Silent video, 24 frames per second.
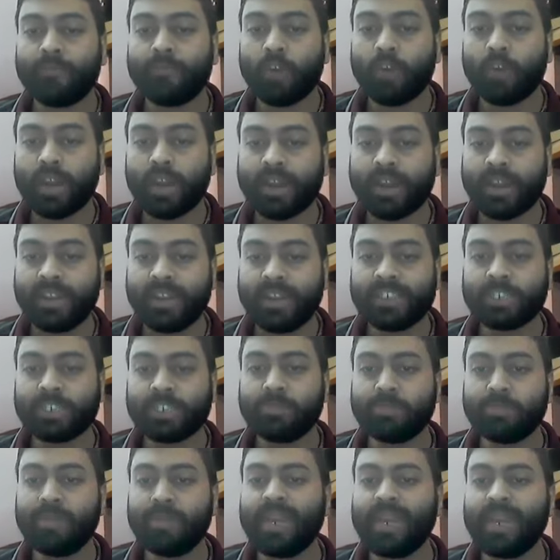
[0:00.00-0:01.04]
at least
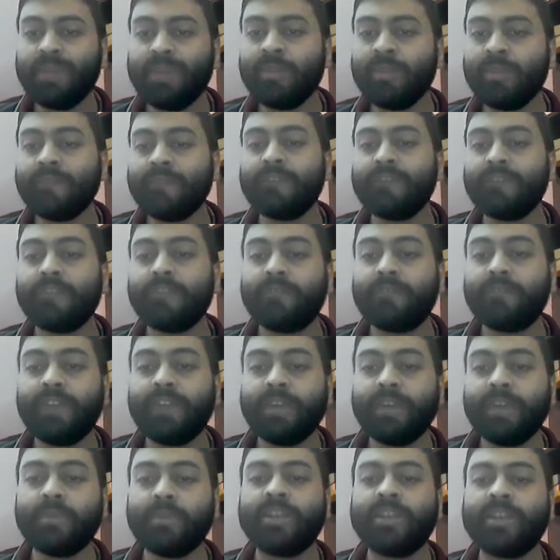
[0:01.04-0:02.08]
minimum
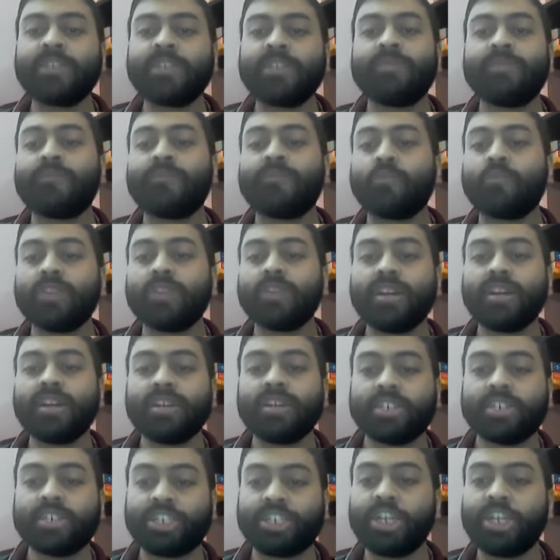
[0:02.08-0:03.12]
15 minutes before the
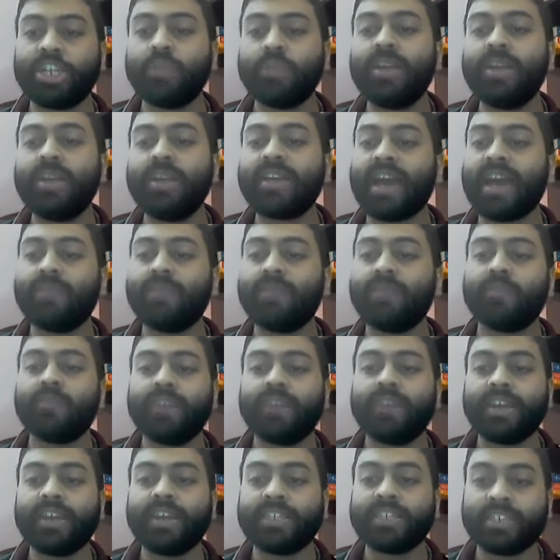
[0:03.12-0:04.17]
scheduled time of the
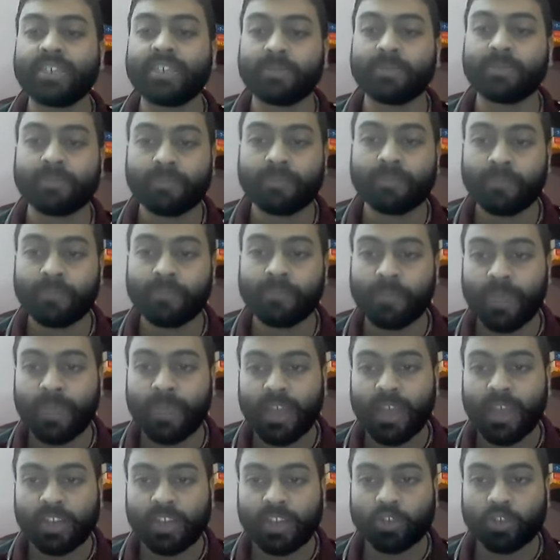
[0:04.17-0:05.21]
AGM.
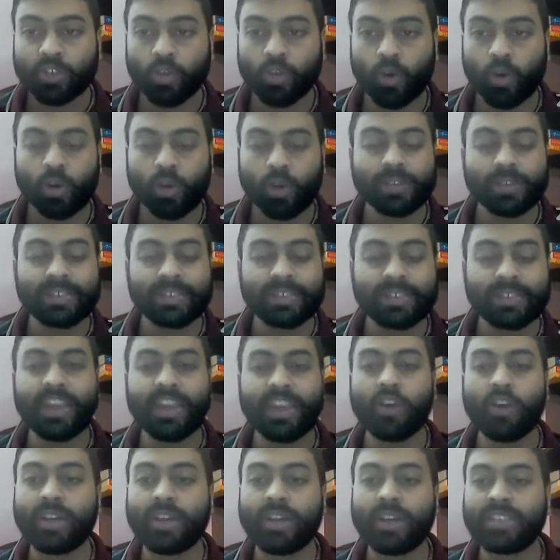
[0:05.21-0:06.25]
So say
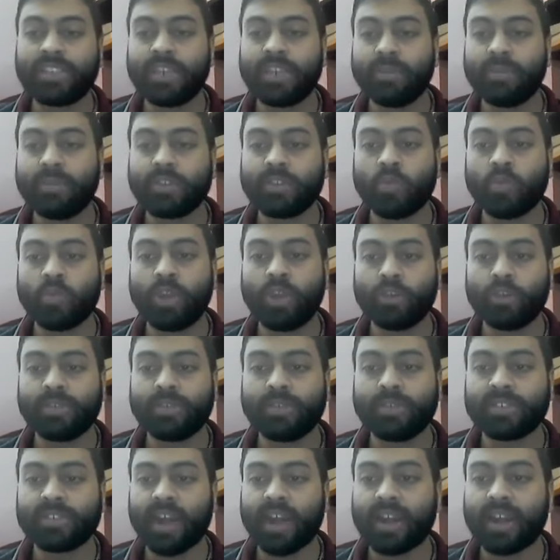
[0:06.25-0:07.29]
your AGM is going to be
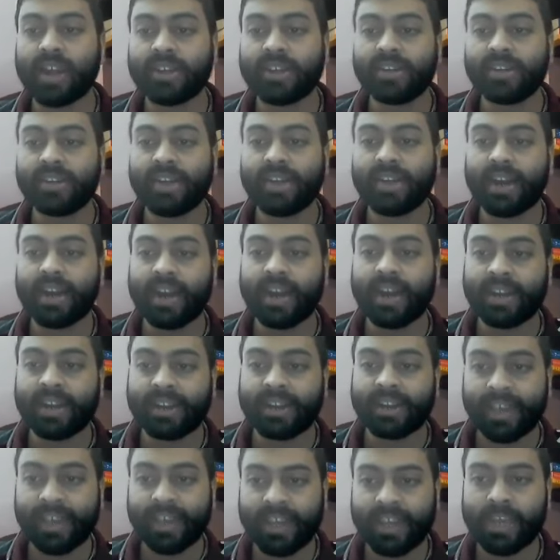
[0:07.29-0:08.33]
started at
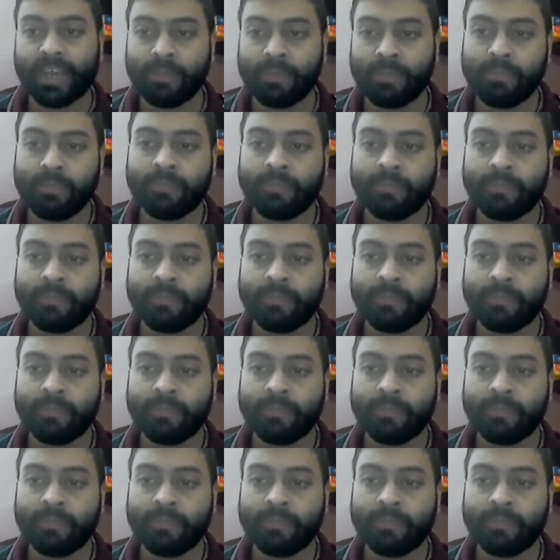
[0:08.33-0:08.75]
10 a.m.